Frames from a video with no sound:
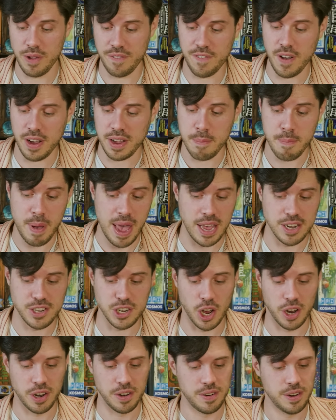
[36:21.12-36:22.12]
fucking better,
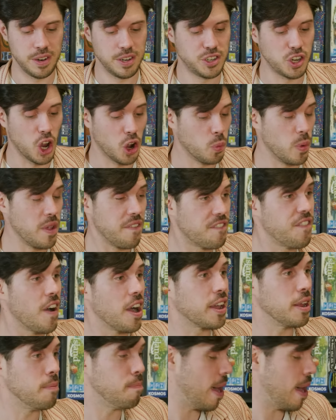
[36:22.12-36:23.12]
John. John, we fucking